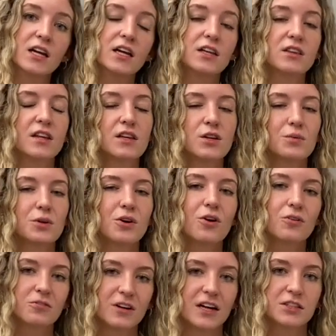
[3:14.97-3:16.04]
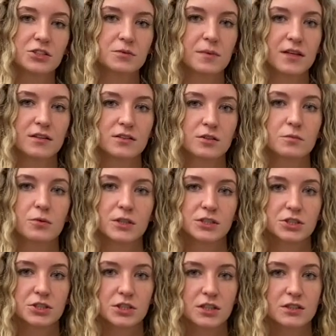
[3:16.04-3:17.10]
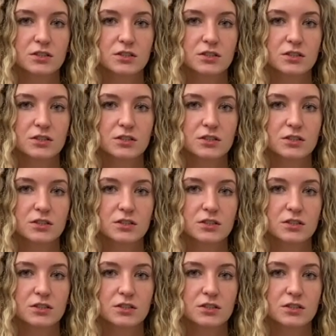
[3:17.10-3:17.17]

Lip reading: and then you would overestimate your moisture.